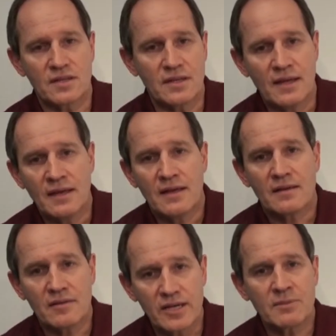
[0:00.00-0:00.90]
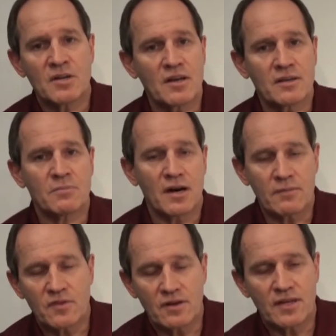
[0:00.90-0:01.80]
the ligament on the
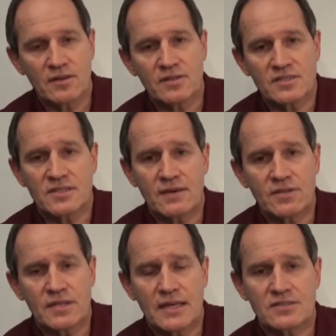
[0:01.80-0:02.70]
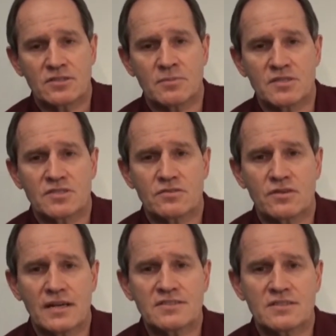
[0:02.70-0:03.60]
bottom of their heel doesn't have to take so much
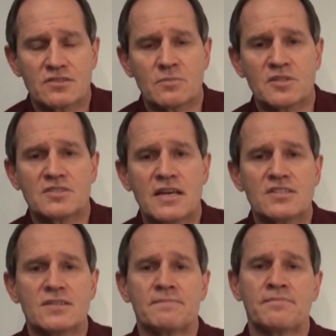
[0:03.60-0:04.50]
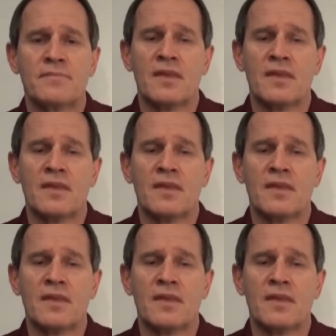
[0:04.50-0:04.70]
stress and so much tension.